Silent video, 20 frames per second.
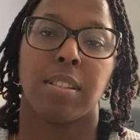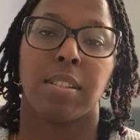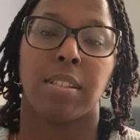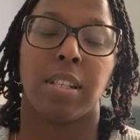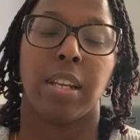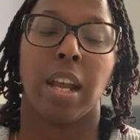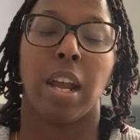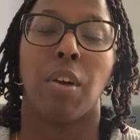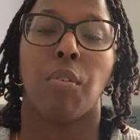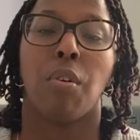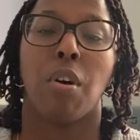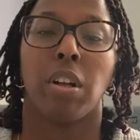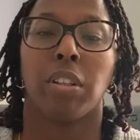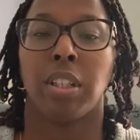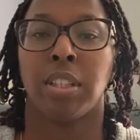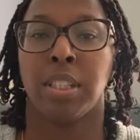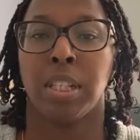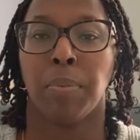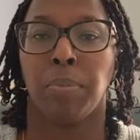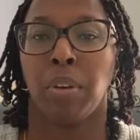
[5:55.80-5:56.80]
Now on
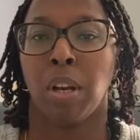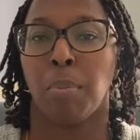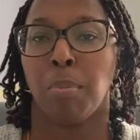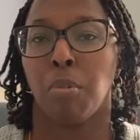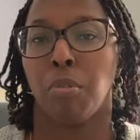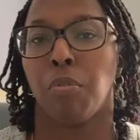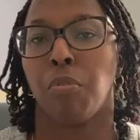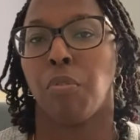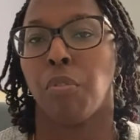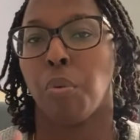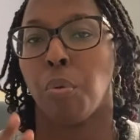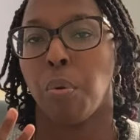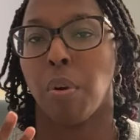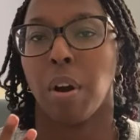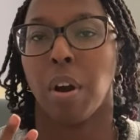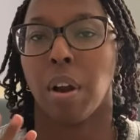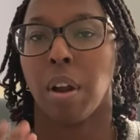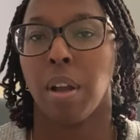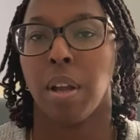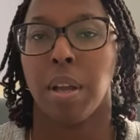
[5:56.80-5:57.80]
to tip number
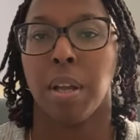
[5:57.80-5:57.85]
4.